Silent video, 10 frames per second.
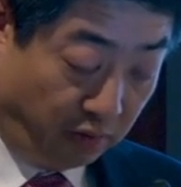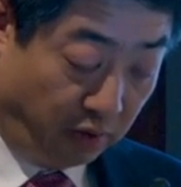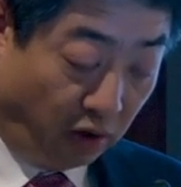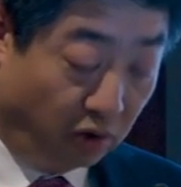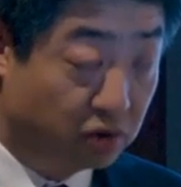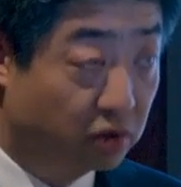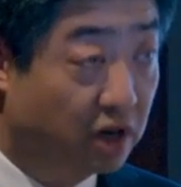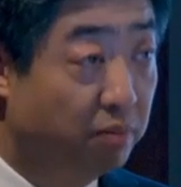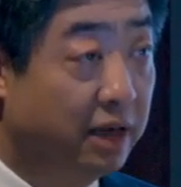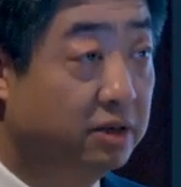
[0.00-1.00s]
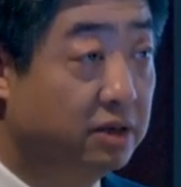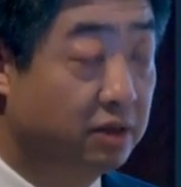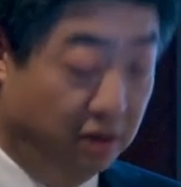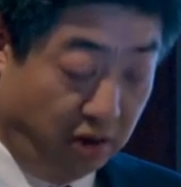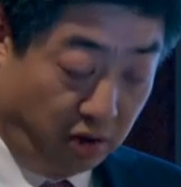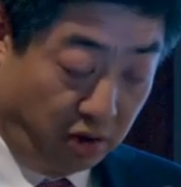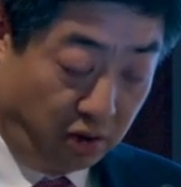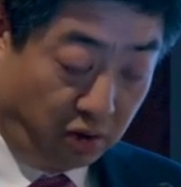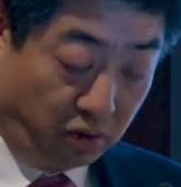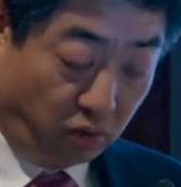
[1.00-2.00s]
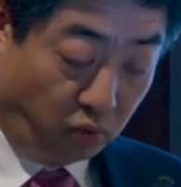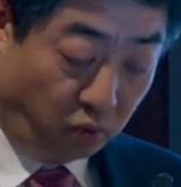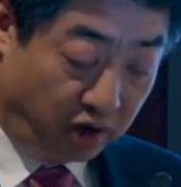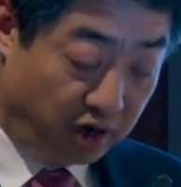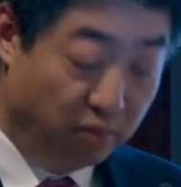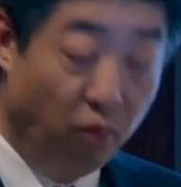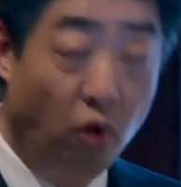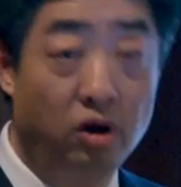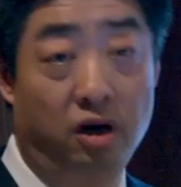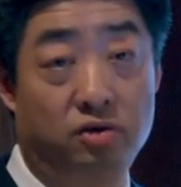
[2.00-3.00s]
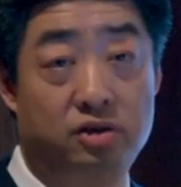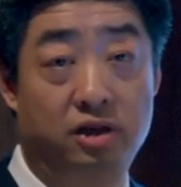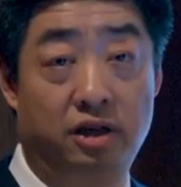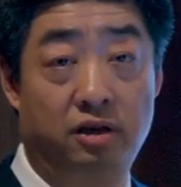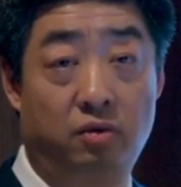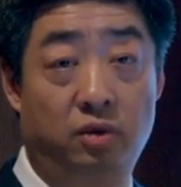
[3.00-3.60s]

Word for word: We also commit to working more closely